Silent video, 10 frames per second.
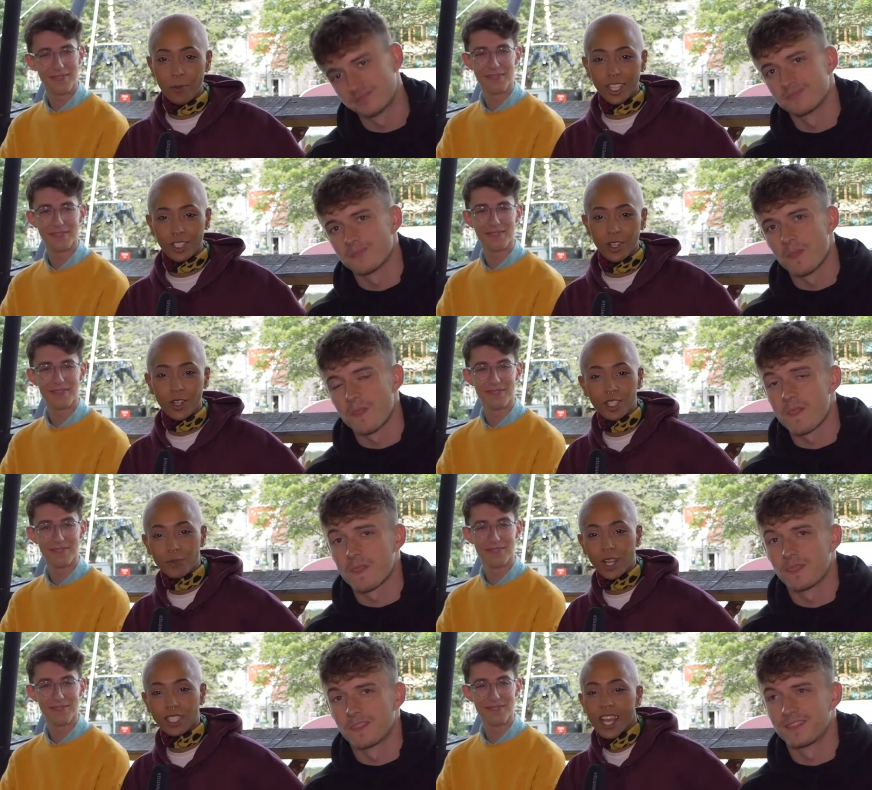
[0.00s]
Speaker 1: watch The
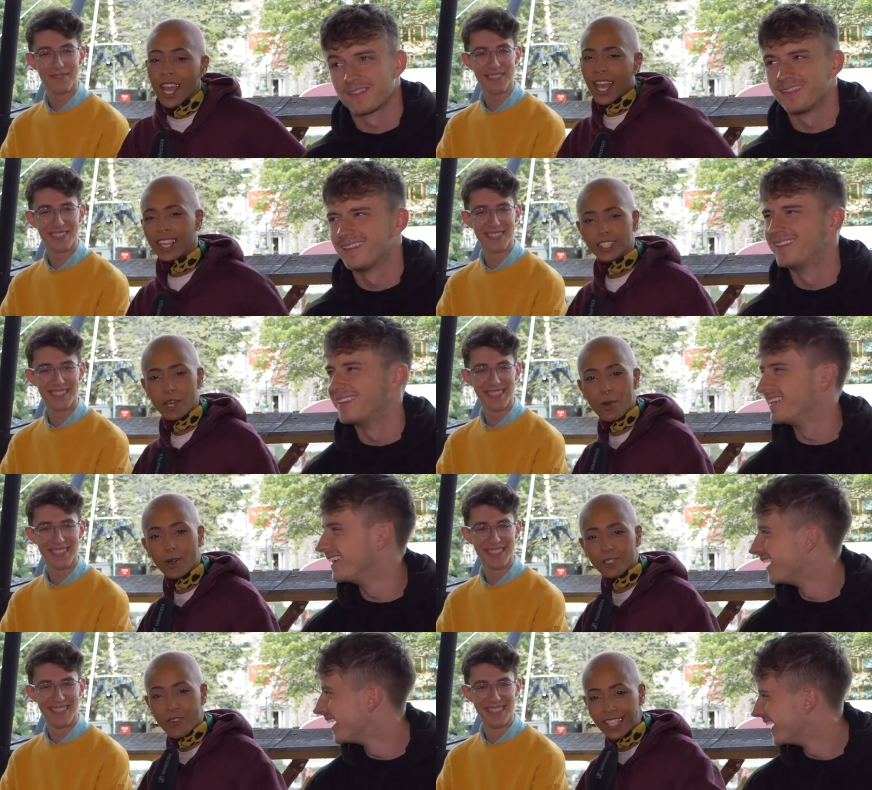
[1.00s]
Noise Boys. It's the
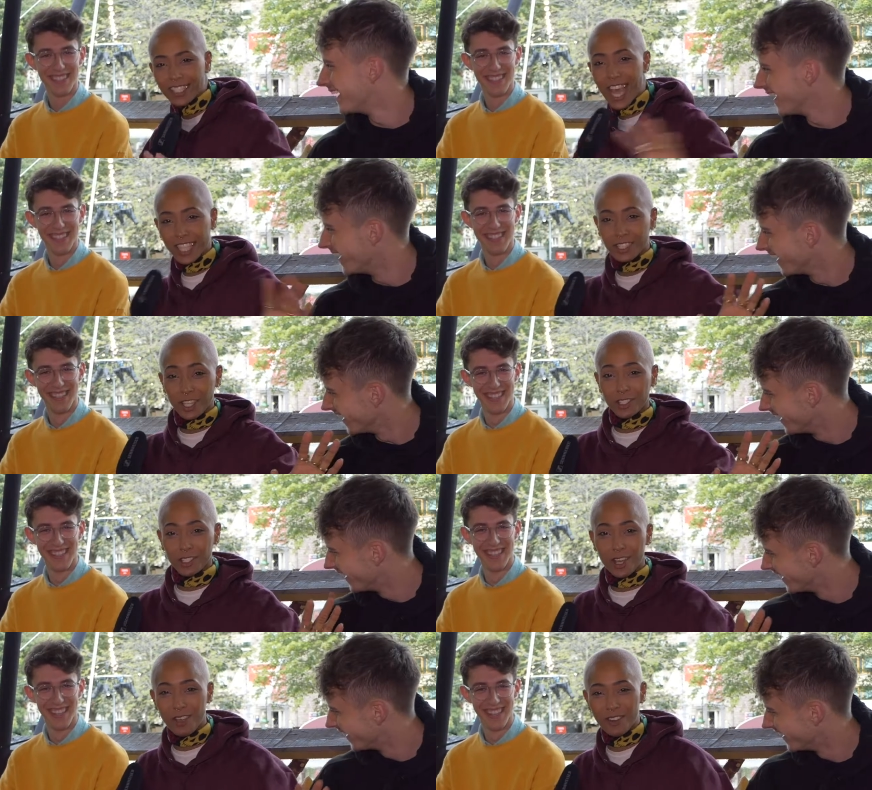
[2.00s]
most fantastic show